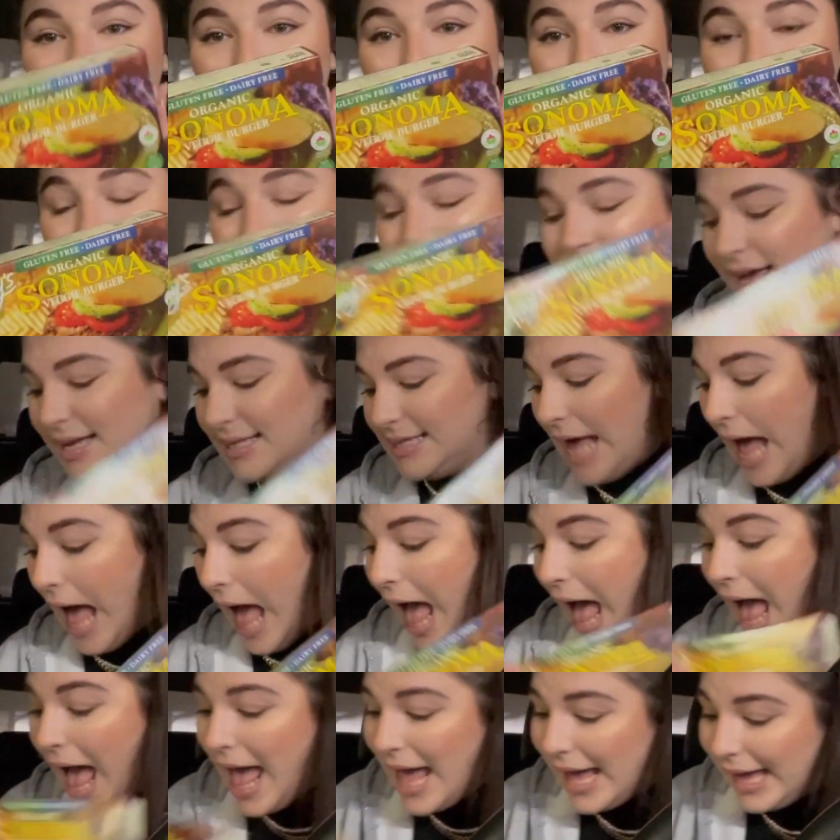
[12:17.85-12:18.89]
Because
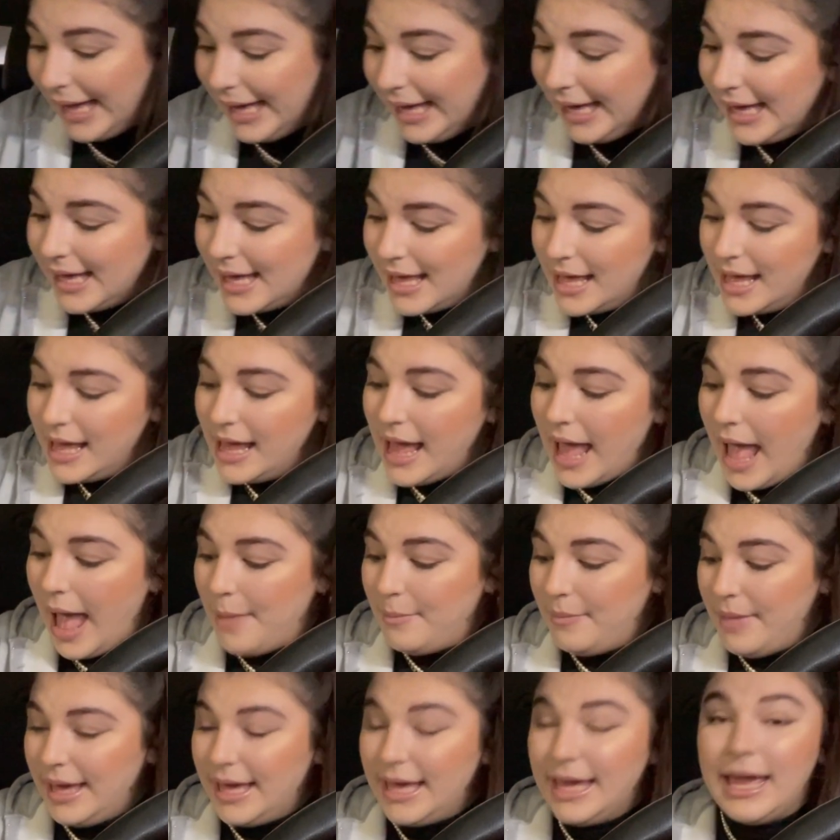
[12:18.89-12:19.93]
I am
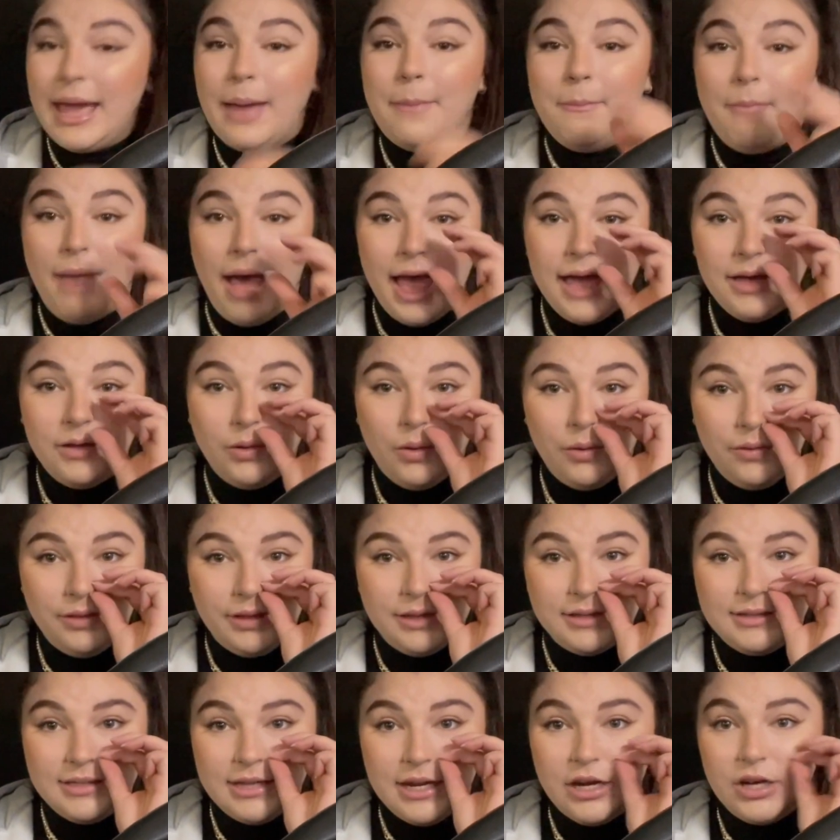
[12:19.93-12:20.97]
making it my goal
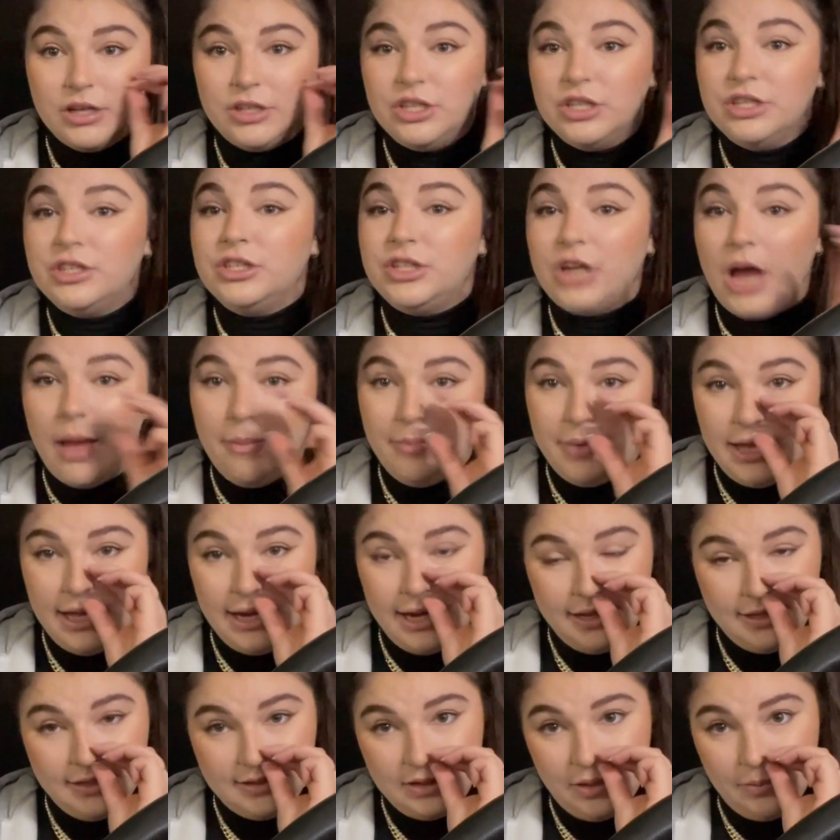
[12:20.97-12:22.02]
this year to stop
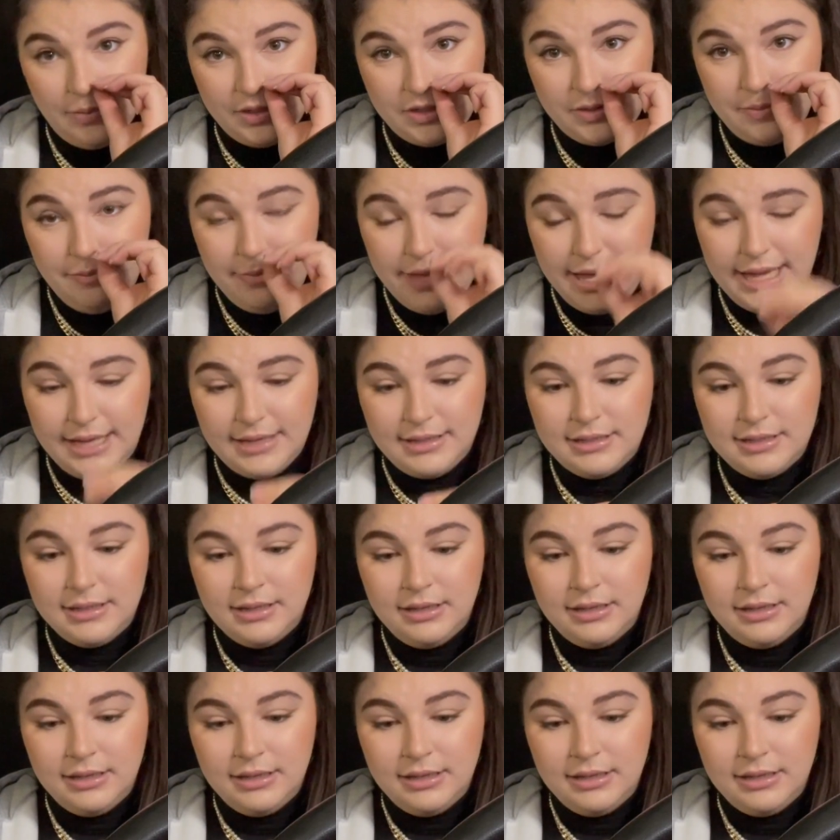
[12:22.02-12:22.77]
eating so much meat.